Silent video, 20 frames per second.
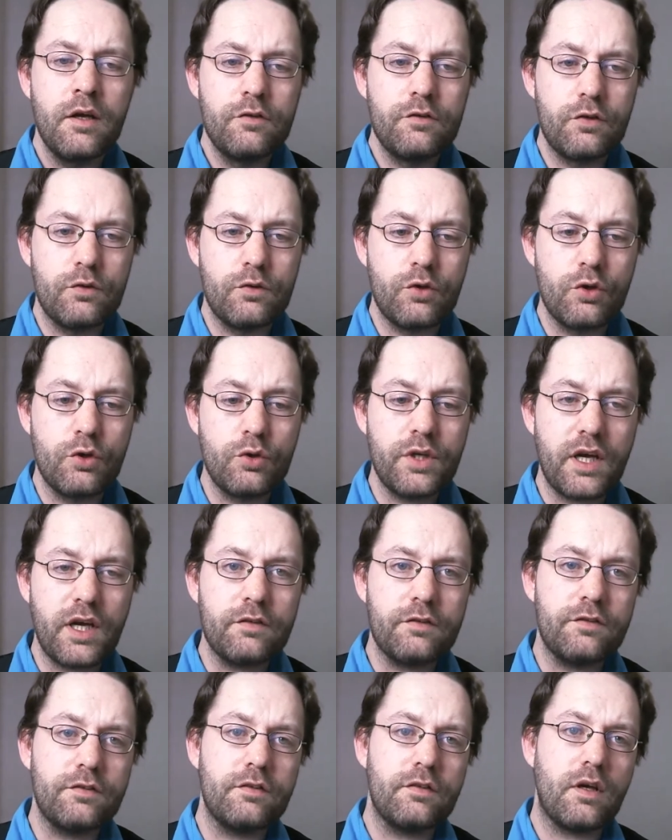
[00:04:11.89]
To do
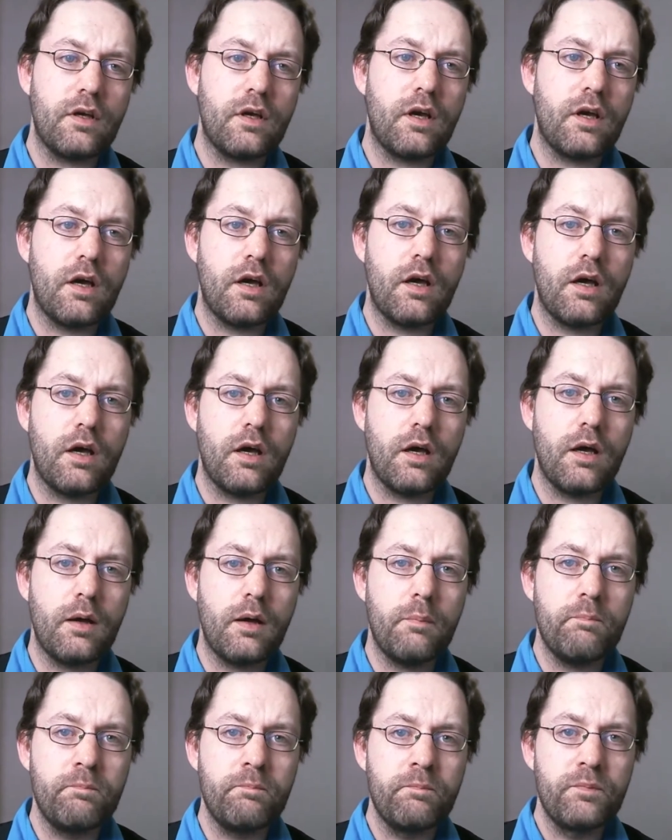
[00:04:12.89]
this,
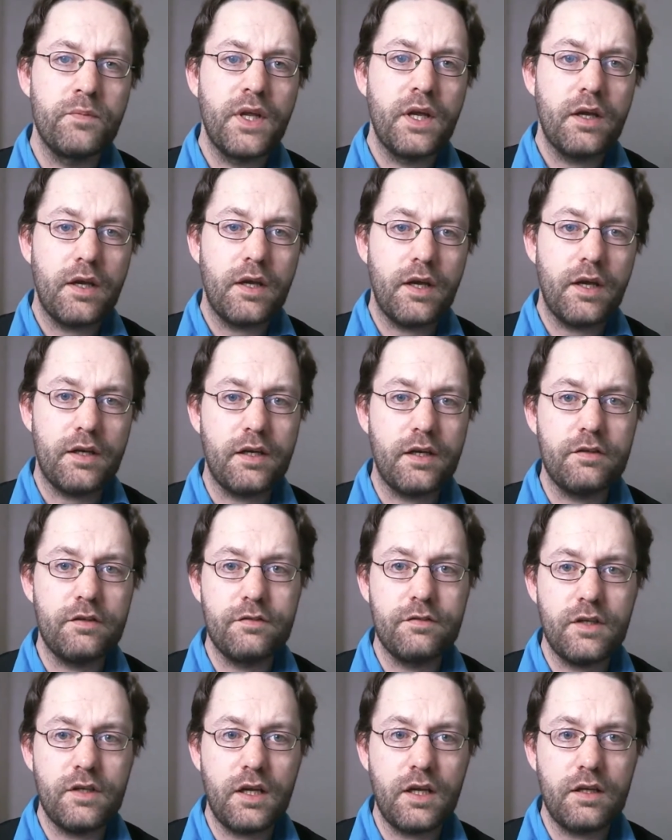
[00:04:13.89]
it is
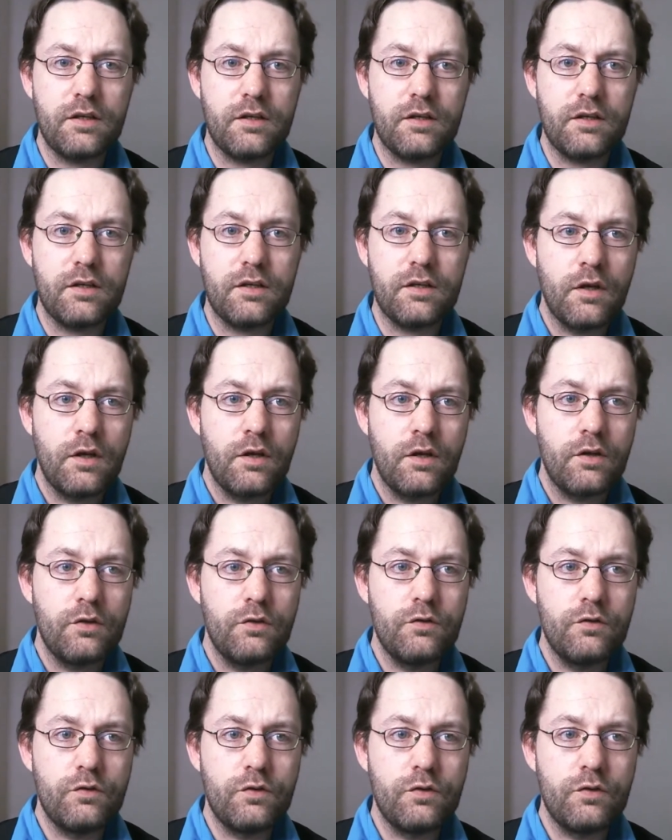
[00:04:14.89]
needed
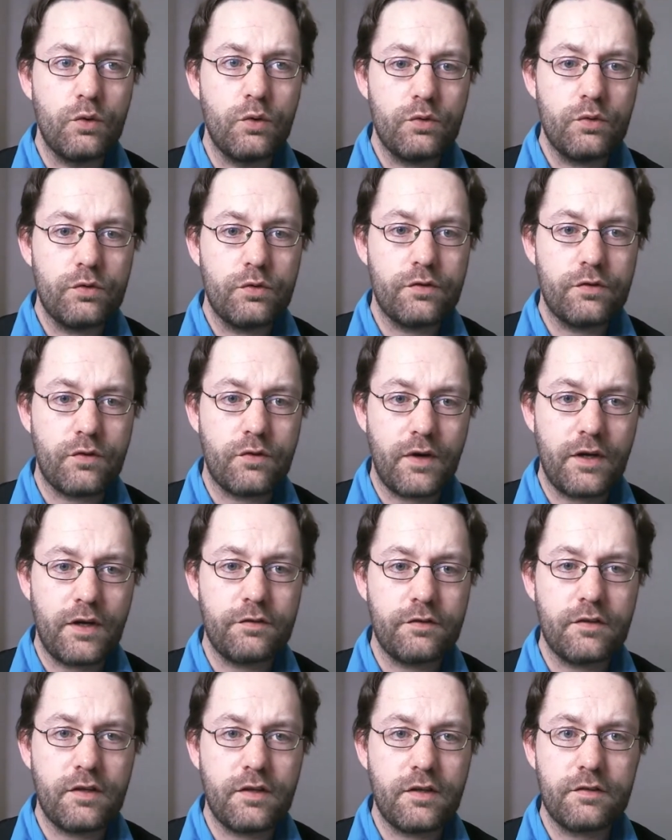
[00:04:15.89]
to
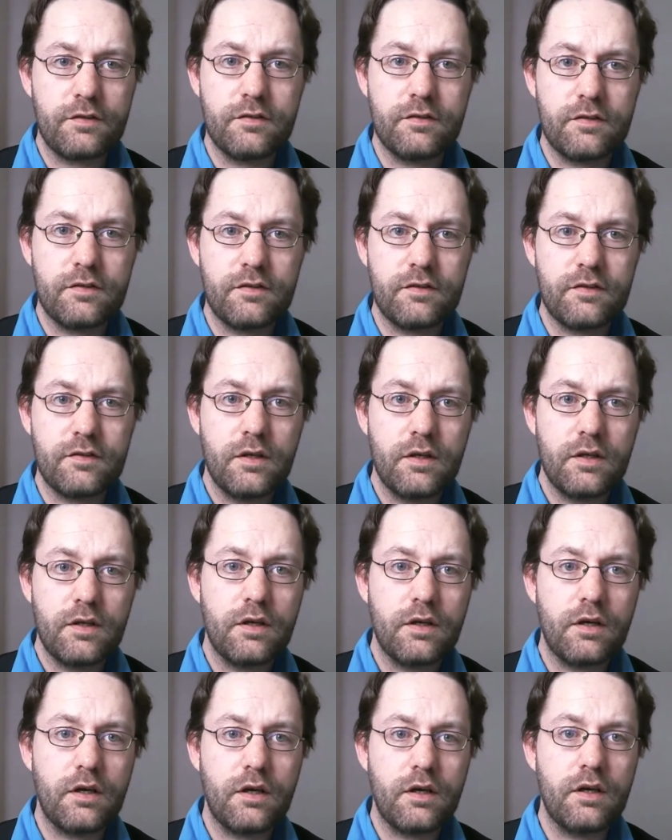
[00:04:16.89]
stress test
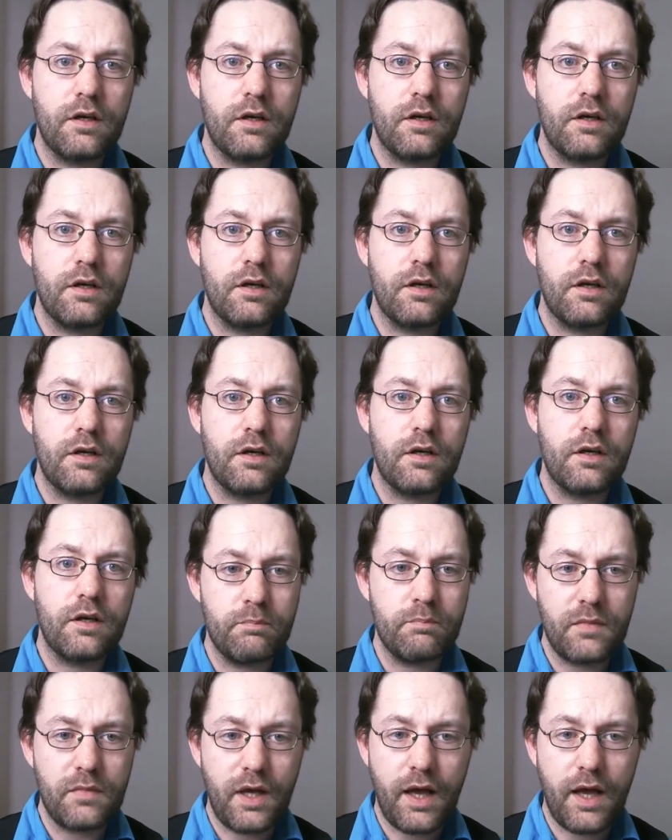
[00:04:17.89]
the
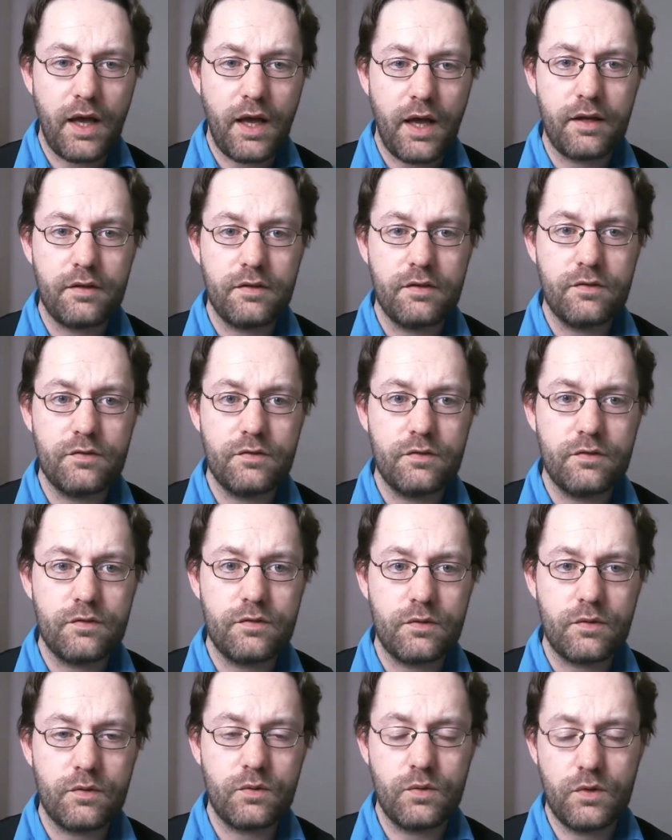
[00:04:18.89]
system, and
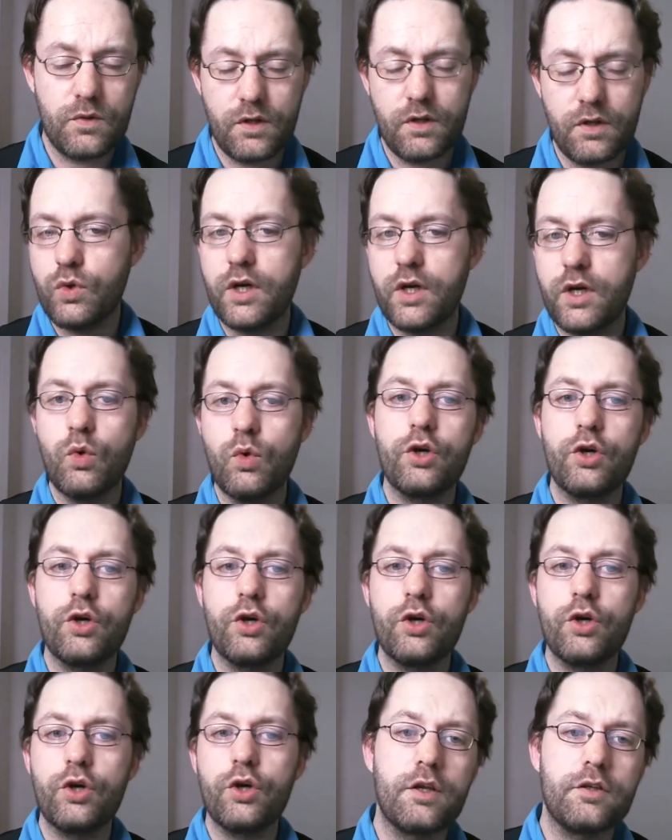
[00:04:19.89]
we're
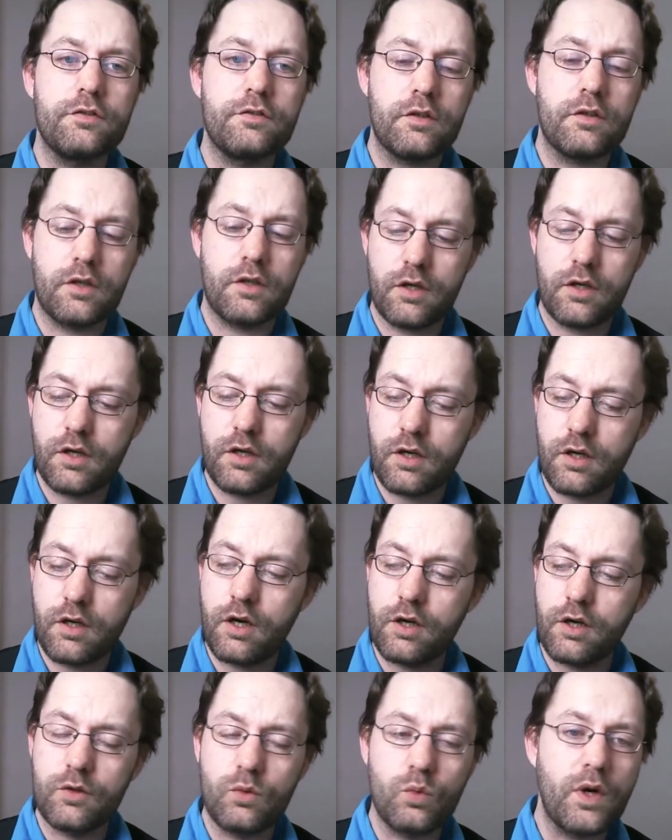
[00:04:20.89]
working on
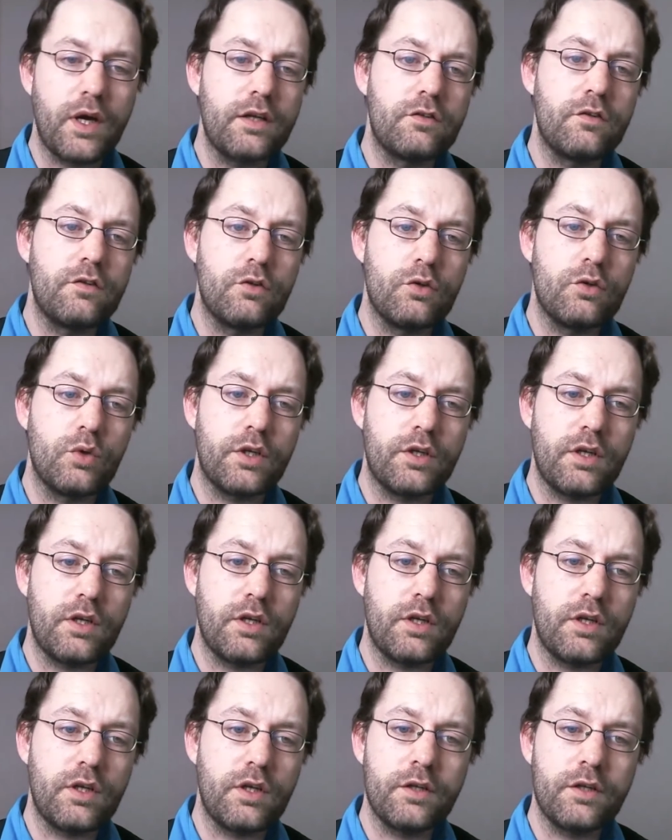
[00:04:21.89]
a way to do it
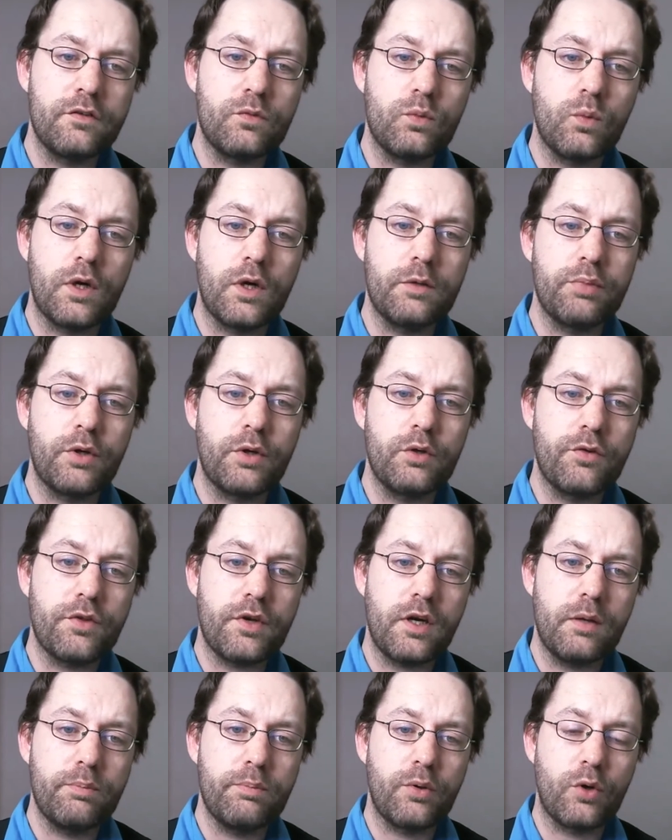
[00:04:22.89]
now. Once
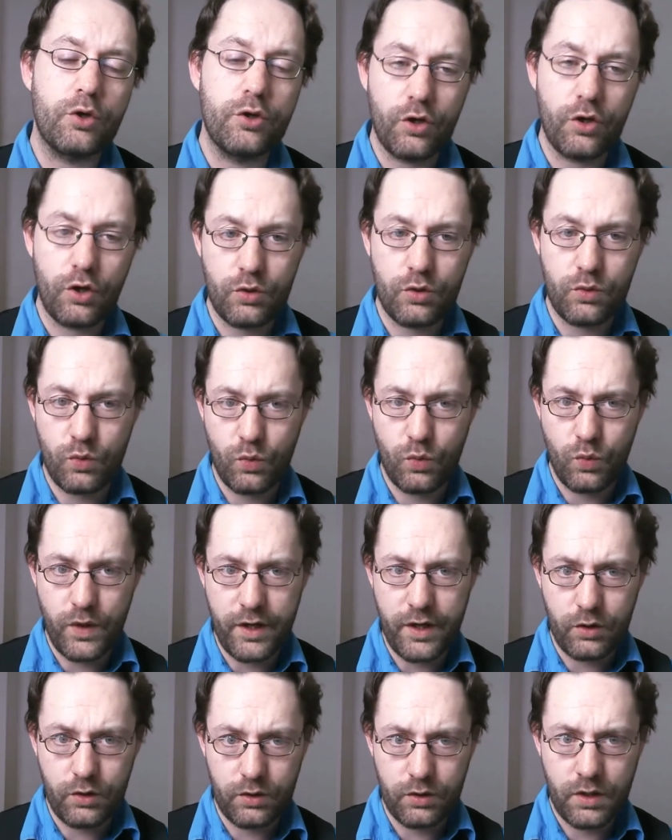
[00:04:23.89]
1.3.0
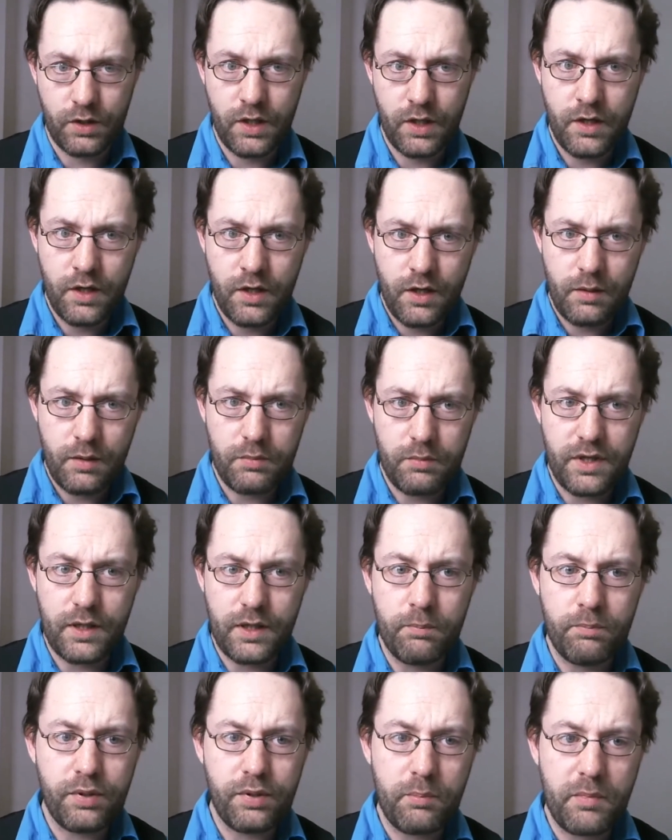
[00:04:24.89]
will be
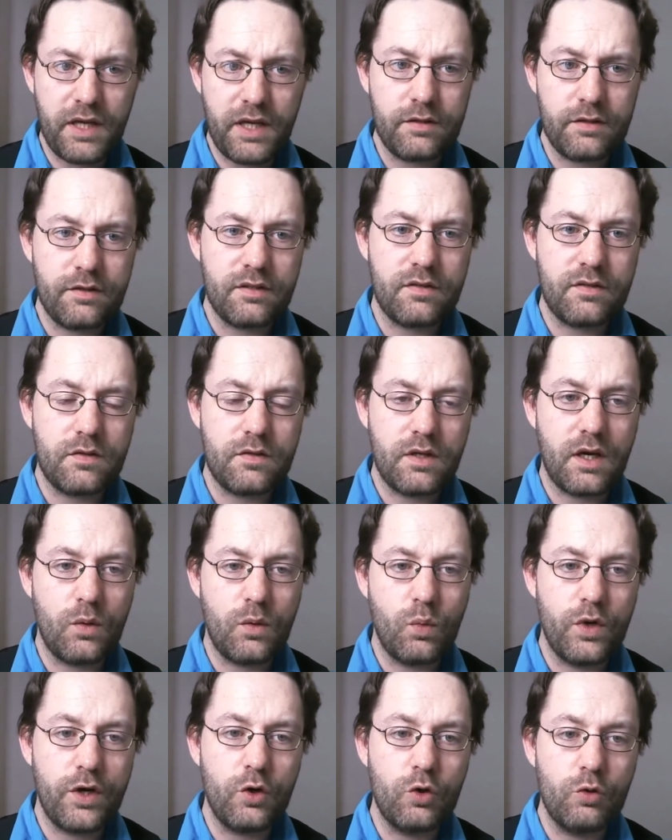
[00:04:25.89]
implemented, there
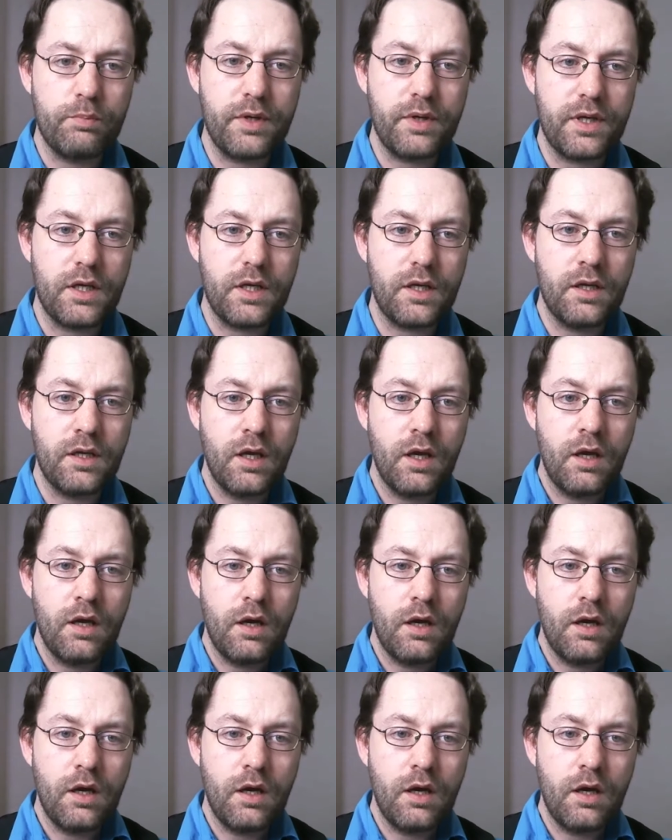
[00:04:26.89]
will be